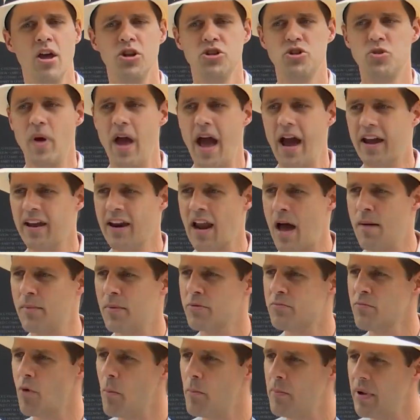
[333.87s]
to
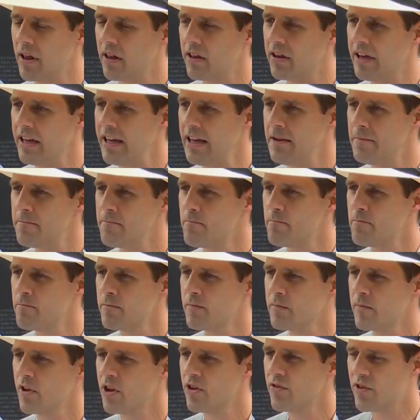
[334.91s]
economic mobility,
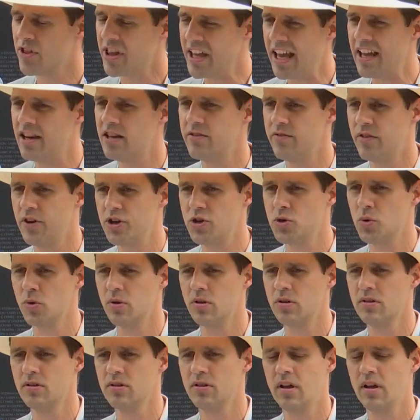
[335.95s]
for the individual